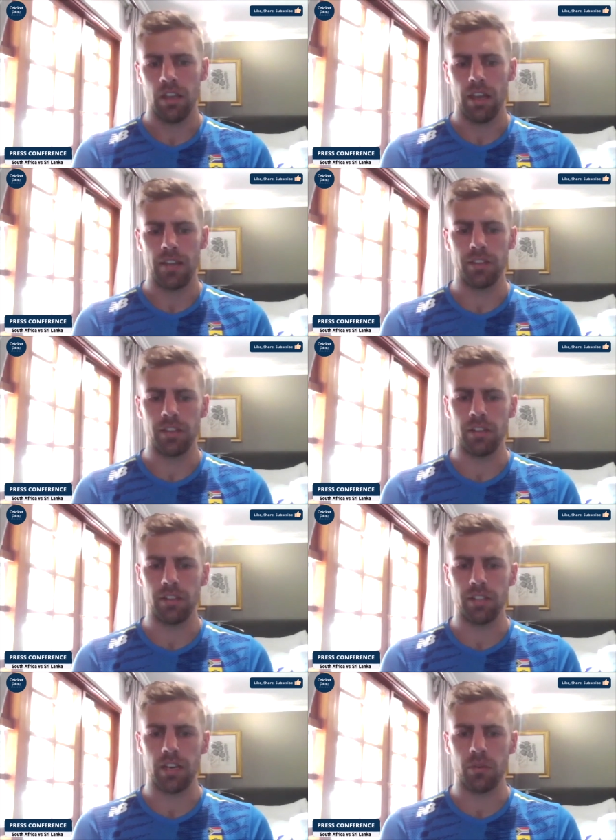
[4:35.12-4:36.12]
at the end of
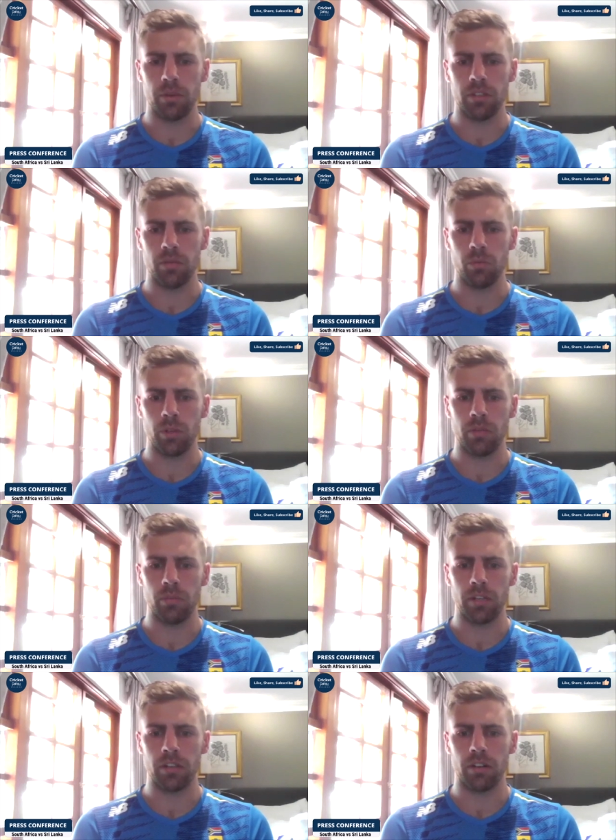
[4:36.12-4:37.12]
the day, when you
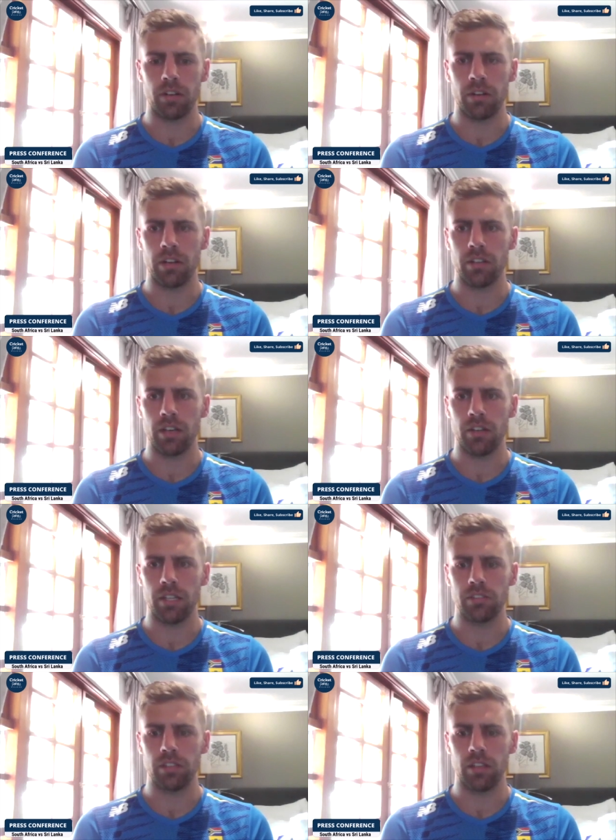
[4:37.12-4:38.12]
bring the run rate down,
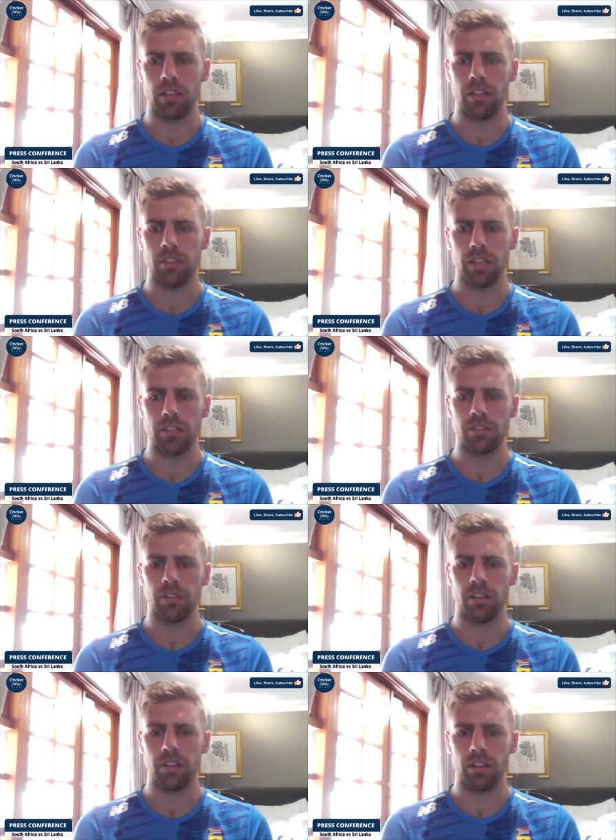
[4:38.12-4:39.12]
that's generally
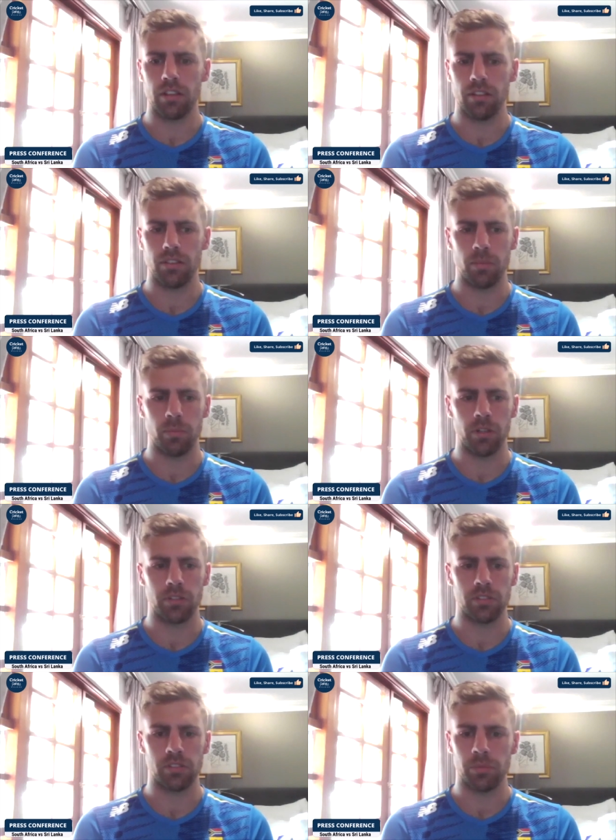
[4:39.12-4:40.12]
the
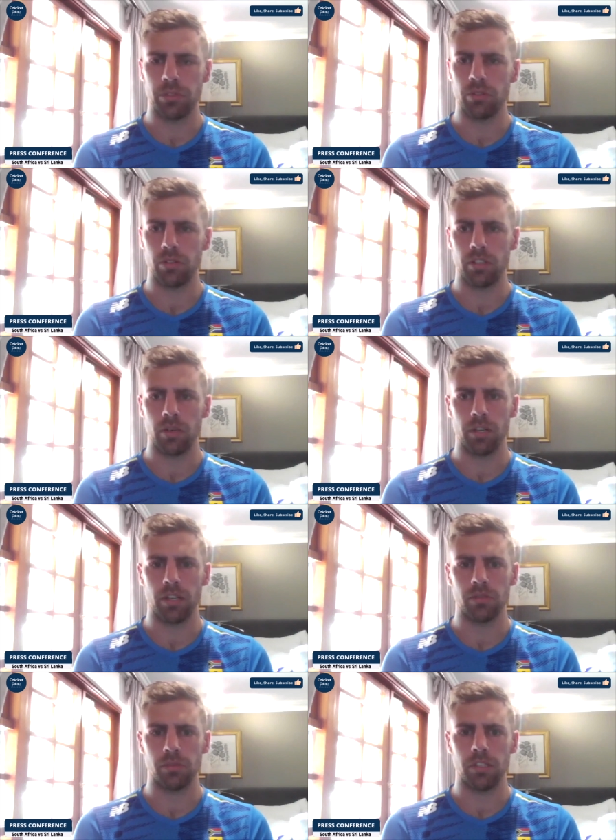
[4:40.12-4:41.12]
partnership you're talking
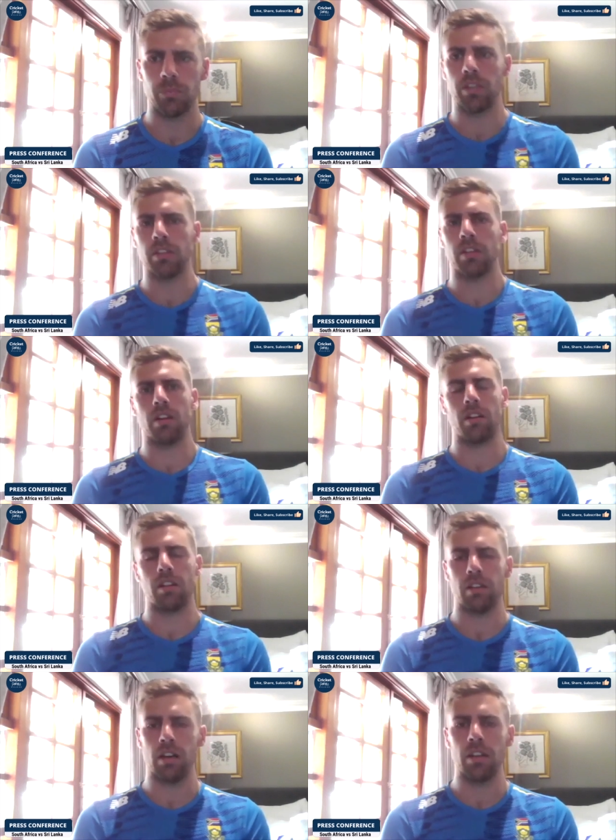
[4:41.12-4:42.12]
about, is where you bring the run
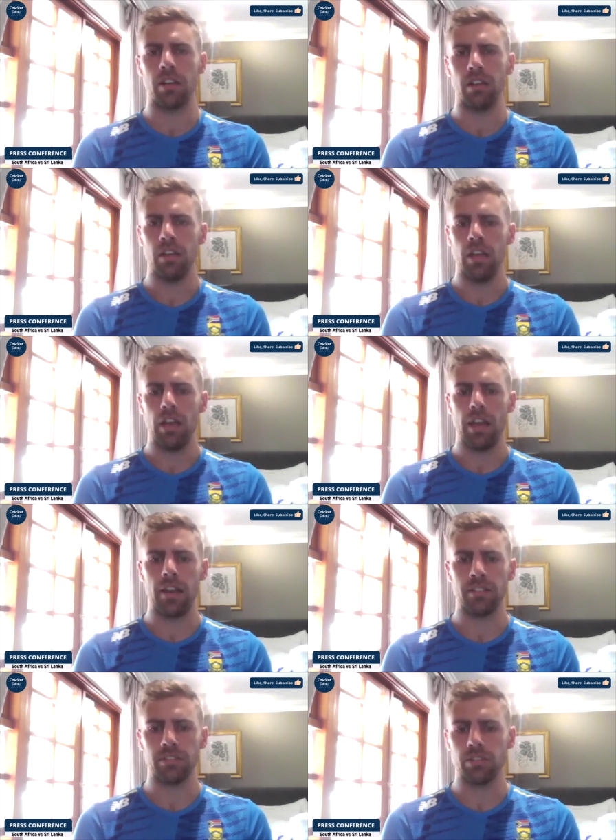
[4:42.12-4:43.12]
rate down
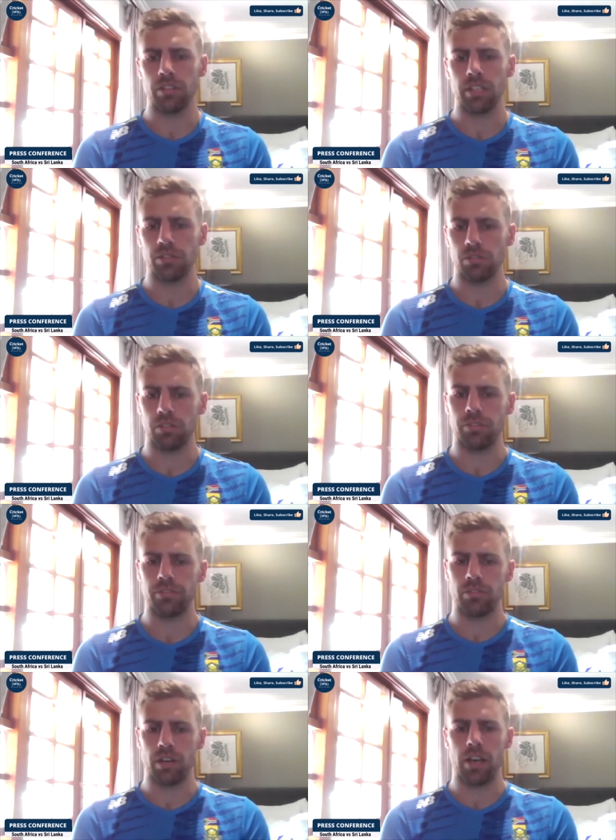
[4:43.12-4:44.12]
and you can sort of
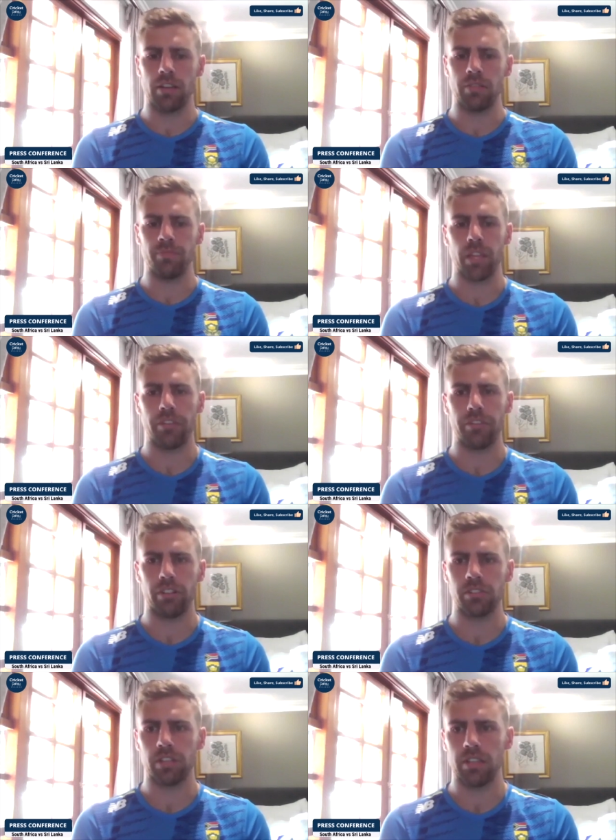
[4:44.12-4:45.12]
try and
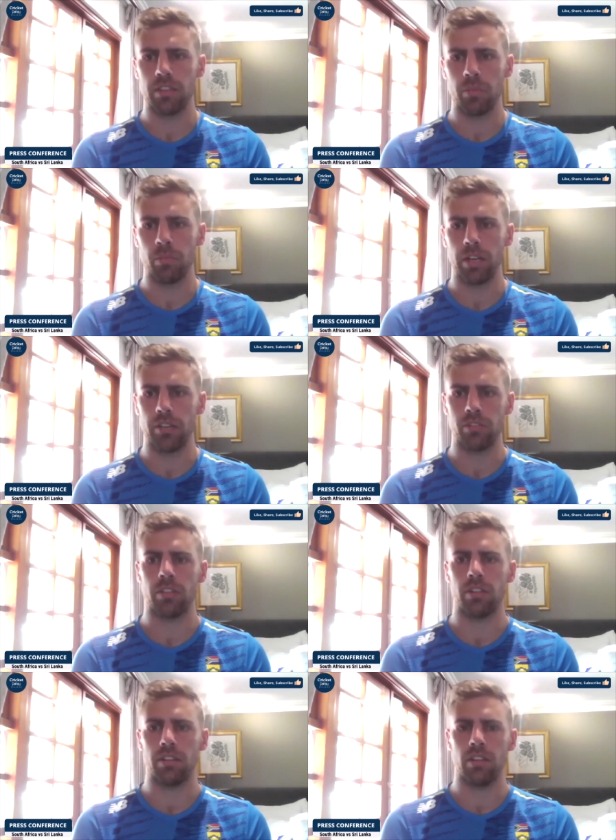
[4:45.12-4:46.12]
frustrate them, play a
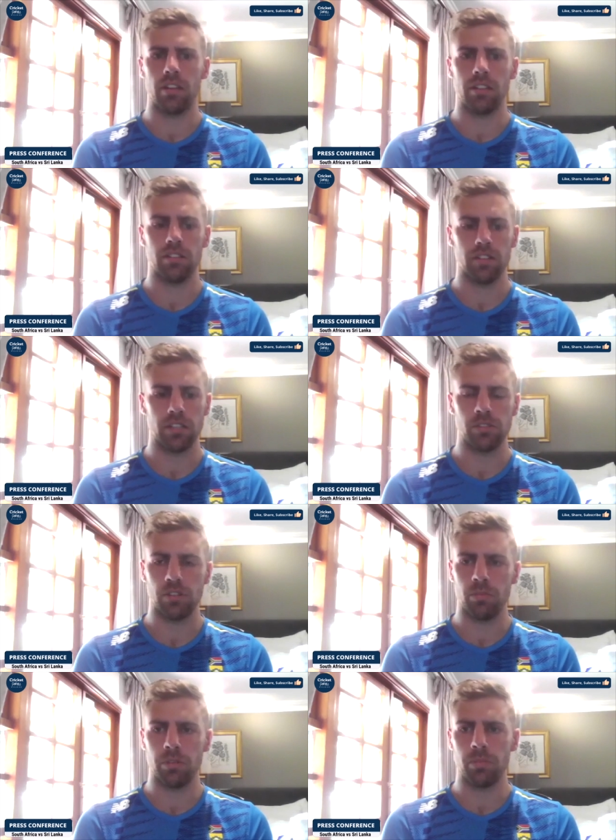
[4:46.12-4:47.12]
shot that they
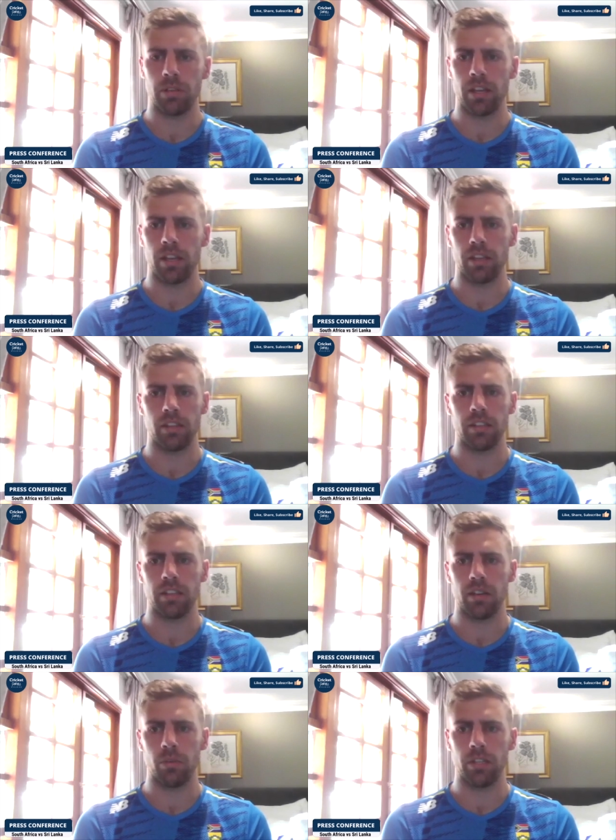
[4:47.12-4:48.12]
shouldn't be playing, and then
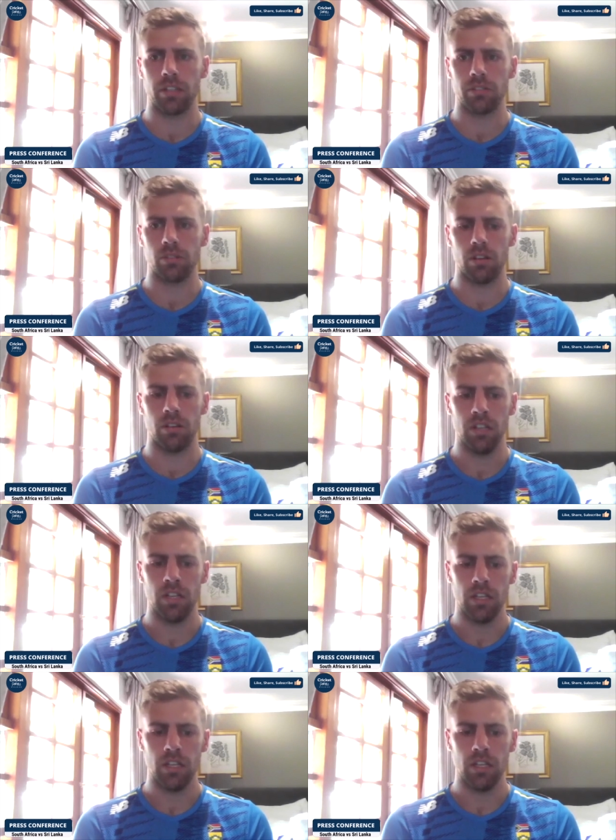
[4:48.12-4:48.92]
get a wicket. So